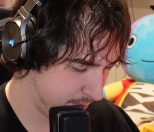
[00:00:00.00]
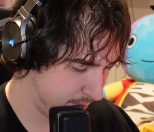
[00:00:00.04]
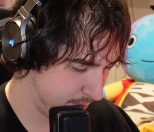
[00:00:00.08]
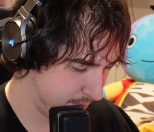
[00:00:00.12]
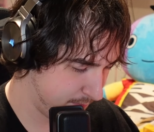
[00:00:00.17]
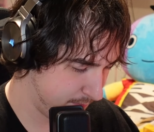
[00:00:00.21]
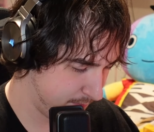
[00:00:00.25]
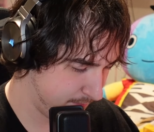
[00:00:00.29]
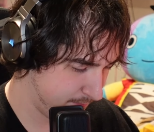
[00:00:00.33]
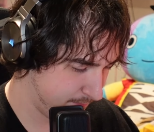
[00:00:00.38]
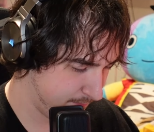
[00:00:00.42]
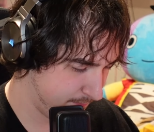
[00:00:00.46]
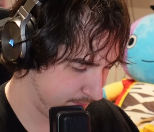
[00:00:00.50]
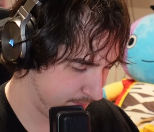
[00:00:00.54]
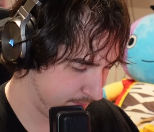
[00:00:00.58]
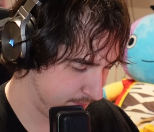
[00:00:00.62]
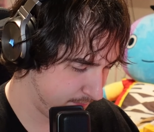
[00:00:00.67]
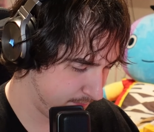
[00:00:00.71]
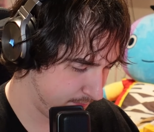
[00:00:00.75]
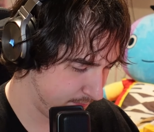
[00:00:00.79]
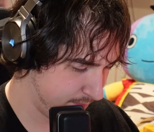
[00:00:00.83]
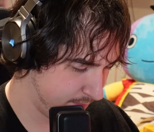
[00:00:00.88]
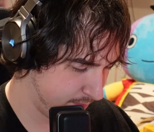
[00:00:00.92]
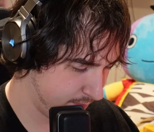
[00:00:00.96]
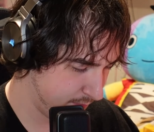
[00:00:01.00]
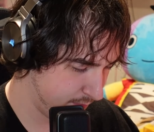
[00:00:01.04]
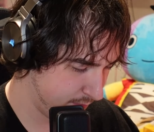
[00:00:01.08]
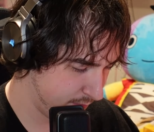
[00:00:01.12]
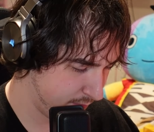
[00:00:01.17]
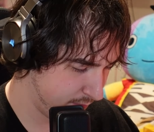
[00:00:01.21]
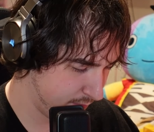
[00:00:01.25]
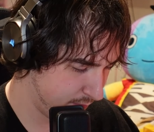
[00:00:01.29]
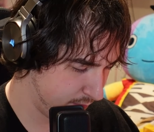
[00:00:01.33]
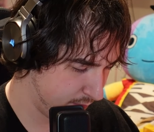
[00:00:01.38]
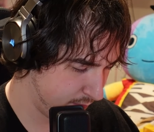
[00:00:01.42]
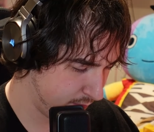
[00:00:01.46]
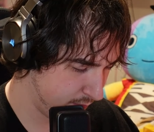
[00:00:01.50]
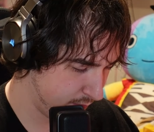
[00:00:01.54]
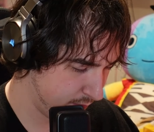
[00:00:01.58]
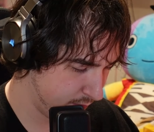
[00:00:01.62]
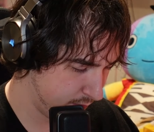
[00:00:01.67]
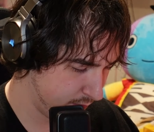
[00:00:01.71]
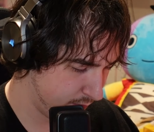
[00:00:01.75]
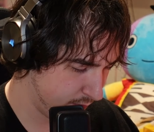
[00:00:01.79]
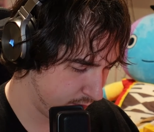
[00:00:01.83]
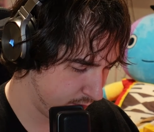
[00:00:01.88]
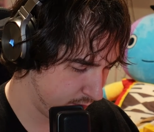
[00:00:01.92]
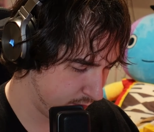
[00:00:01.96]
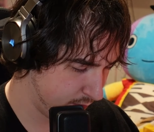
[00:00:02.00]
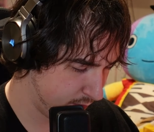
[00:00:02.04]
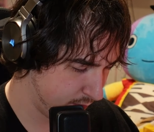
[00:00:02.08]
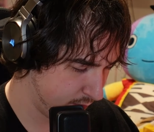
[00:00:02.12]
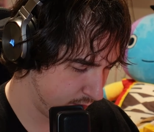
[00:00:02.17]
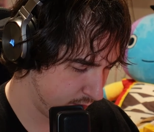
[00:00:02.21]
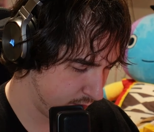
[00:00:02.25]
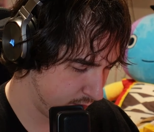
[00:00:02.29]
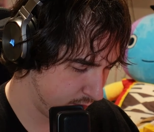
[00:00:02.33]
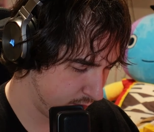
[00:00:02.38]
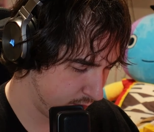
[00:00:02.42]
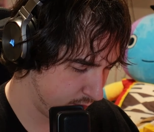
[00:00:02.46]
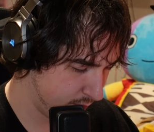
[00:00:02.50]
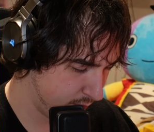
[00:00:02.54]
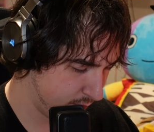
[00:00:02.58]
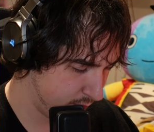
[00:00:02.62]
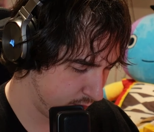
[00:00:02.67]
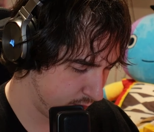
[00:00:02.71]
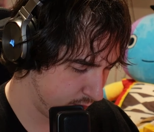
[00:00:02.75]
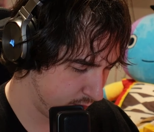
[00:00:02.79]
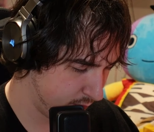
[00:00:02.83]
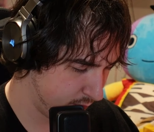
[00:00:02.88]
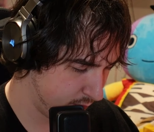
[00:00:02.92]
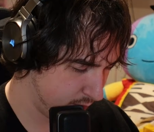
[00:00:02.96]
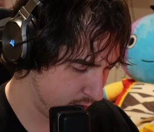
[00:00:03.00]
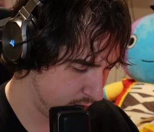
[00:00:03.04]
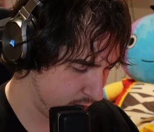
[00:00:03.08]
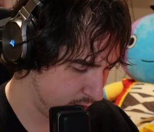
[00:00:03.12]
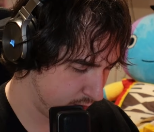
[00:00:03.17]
No one is speaking in this clip.